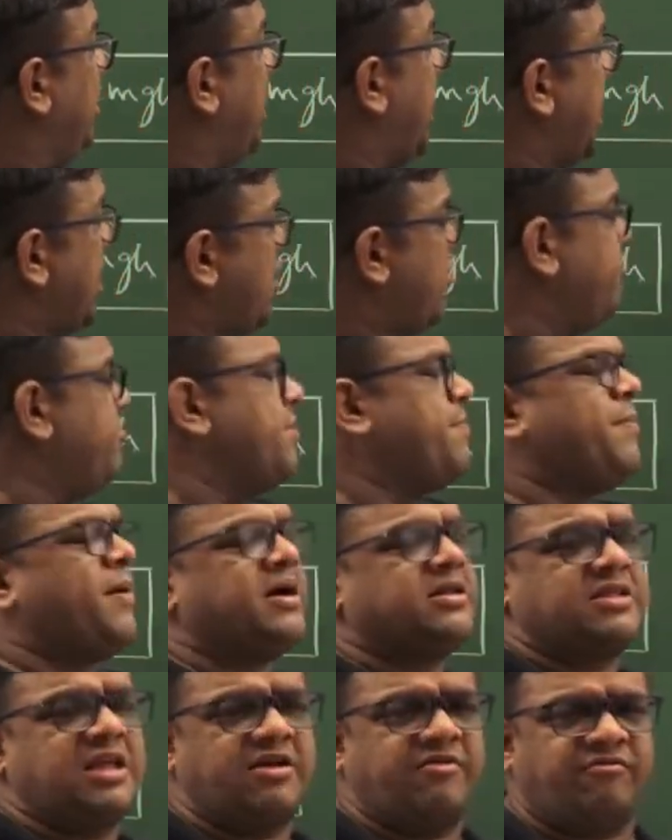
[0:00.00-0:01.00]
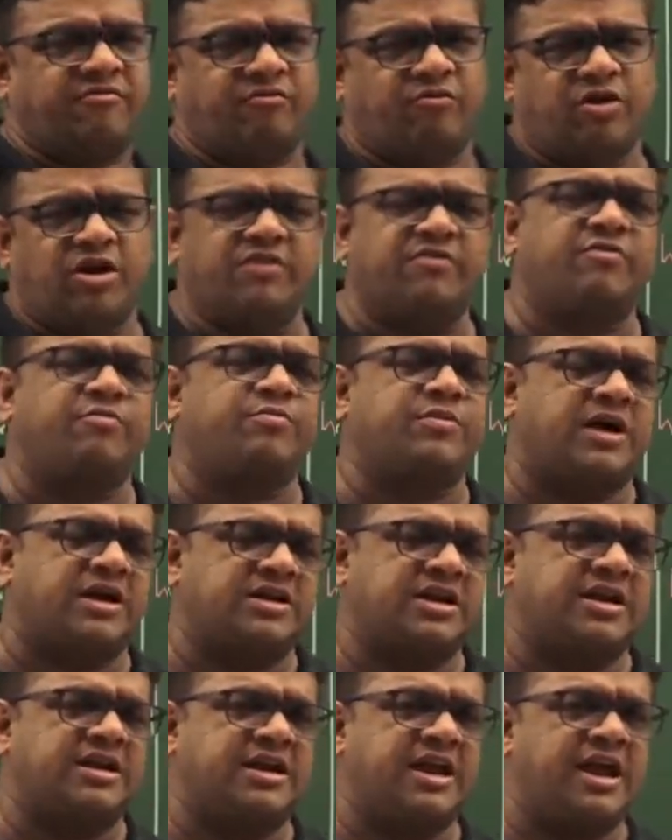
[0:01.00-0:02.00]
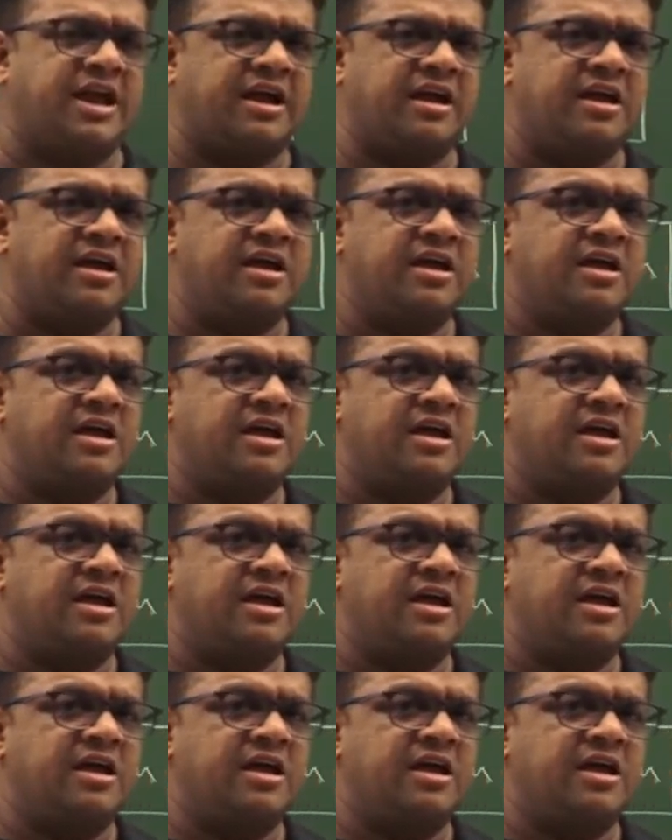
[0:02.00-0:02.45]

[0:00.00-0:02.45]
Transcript: any of the path, whatever path I take,